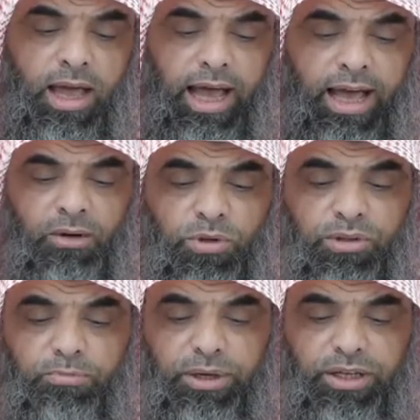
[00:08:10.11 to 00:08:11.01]
And
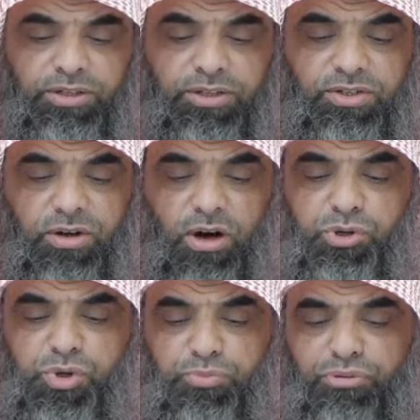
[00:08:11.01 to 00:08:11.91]
when the pages are
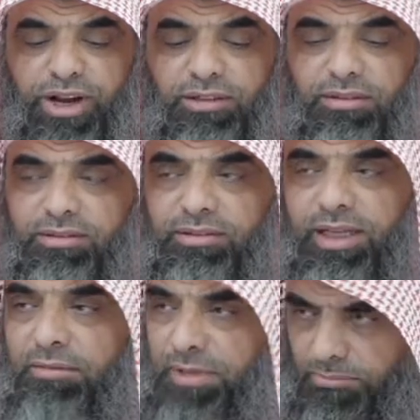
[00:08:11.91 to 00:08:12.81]
spread
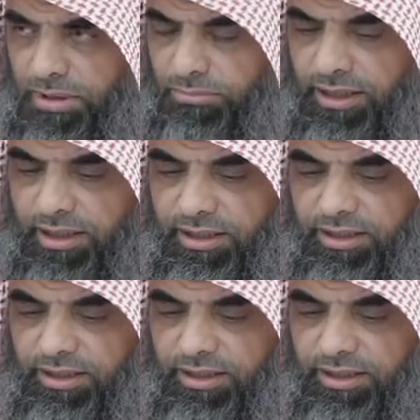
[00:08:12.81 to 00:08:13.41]
and made public.